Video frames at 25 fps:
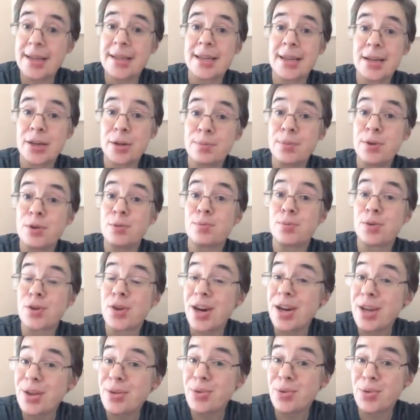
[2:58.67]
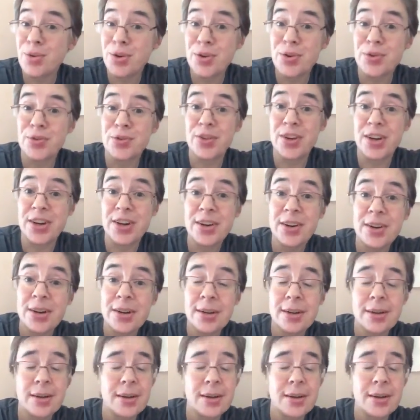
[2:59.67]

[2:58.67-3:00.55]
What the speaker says: to help you break through your fear,